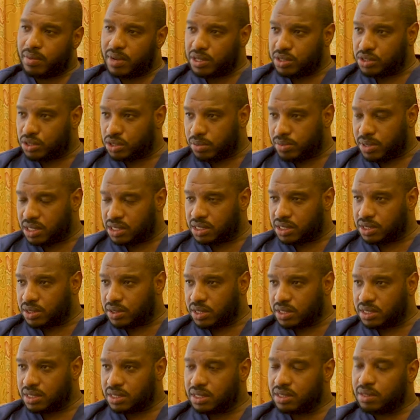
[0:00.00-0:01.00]
when you stop the
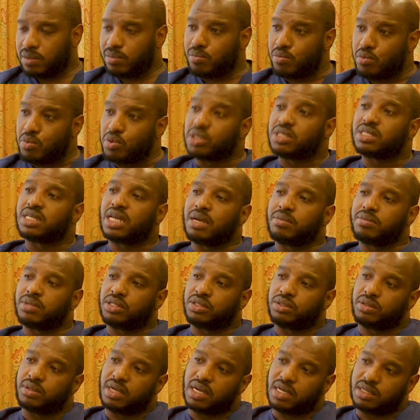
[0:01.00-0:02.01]
steroids, most times the
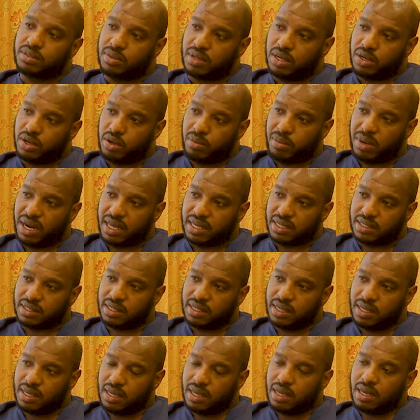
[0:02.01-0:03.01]
sugars will
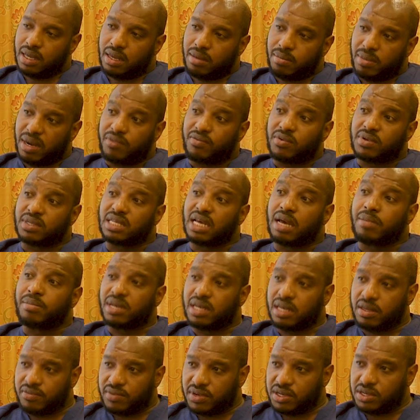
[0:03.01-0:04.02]
normalize. But for some
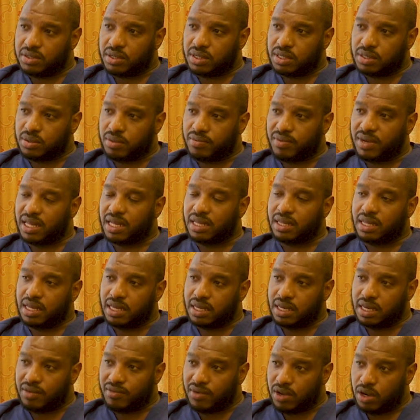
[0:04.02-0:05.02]
individuals, we find that
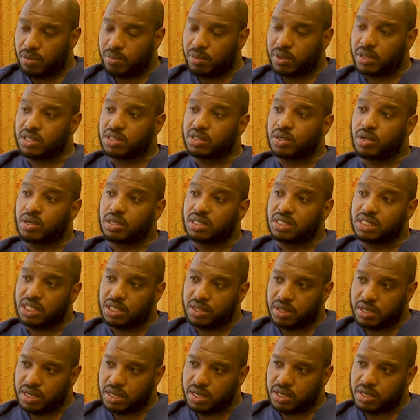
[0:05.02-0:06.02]
they develop what is called
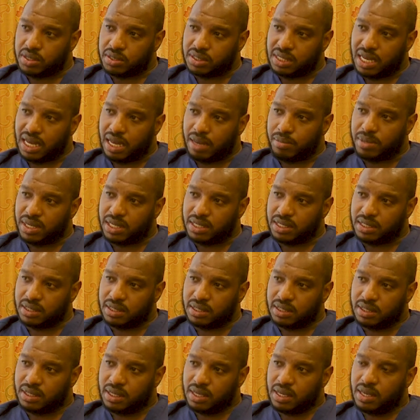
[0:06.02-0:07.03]
steroid-induced
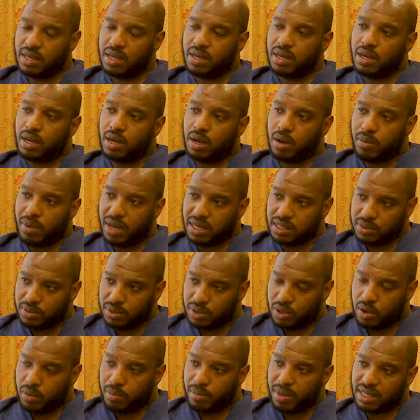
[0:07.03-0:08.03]
diabetes. Once
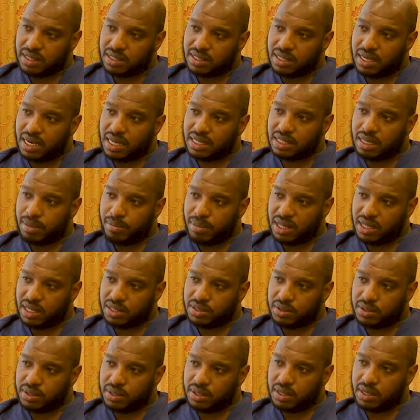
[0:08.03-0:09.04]
we commence the
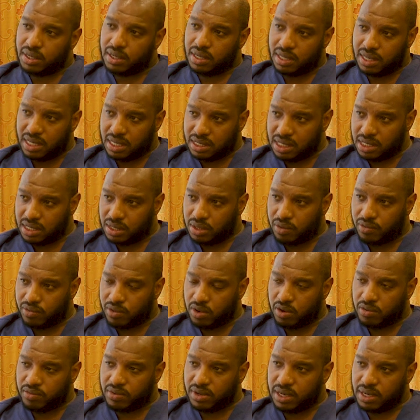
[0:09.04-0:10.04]
dexamethasone in the setting of
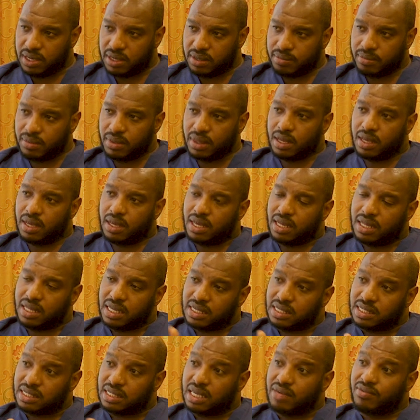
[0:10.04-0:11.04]
COVID,
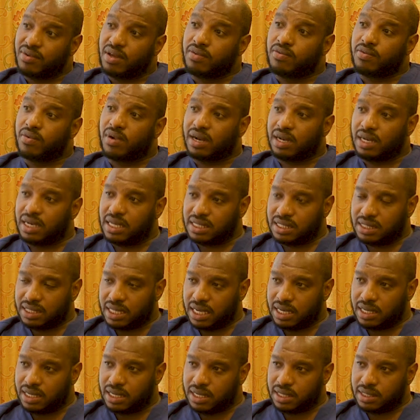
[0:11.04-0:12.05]
this is given for at least
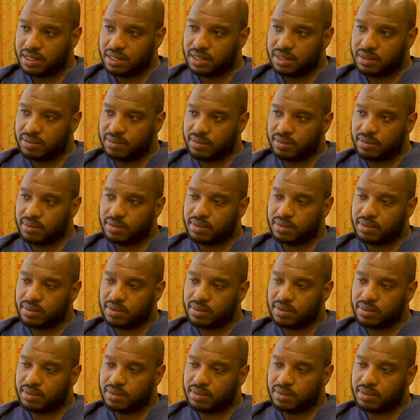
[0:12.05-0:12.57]
10 days.